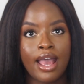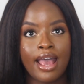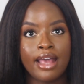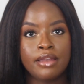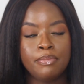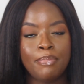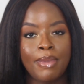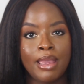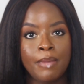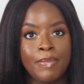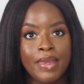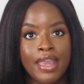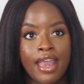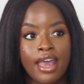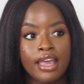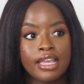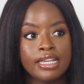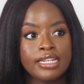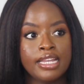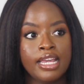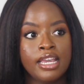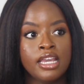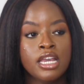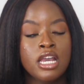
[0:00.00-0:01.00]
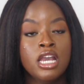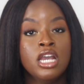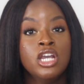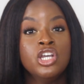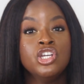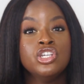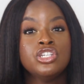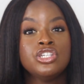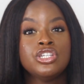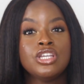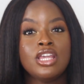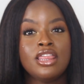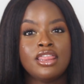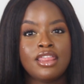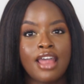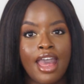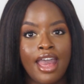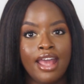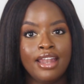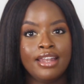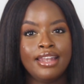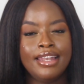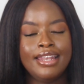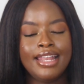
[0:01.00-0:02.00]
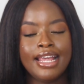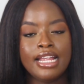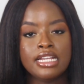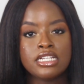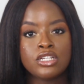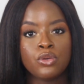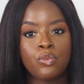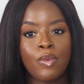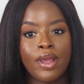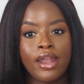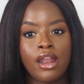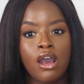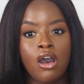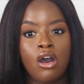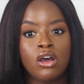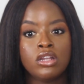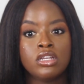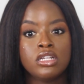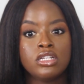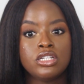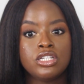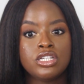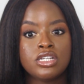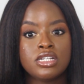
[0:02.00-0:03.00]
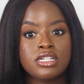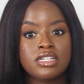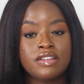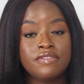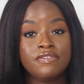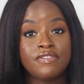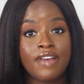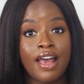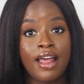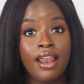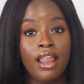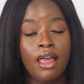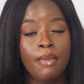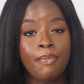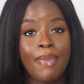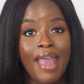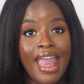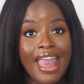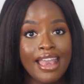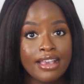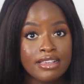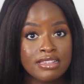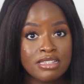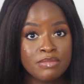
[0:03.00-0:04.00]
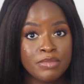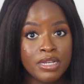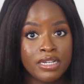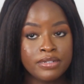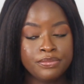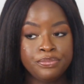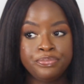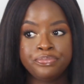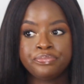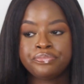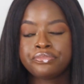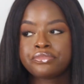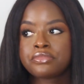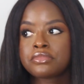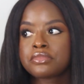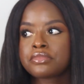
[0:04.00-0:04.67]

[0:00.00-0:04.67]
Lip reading: had baby acne. She then later went on to develop eczema